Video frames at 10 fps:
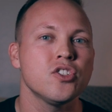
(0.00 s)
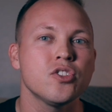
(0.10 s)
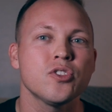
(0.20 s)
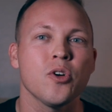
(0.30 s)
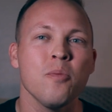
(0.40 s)

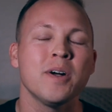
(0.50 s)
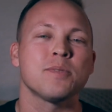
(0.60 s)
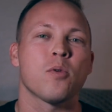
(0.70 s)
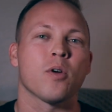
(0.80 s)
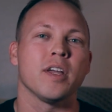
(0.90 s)
so
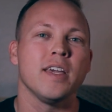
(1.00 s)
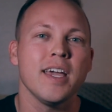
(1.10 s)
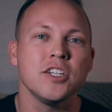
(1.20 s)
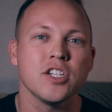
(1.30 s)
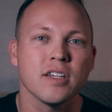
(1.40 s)
much more
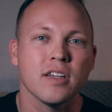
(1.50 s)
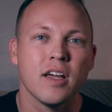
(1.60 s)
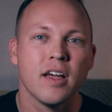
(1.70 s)
engaging.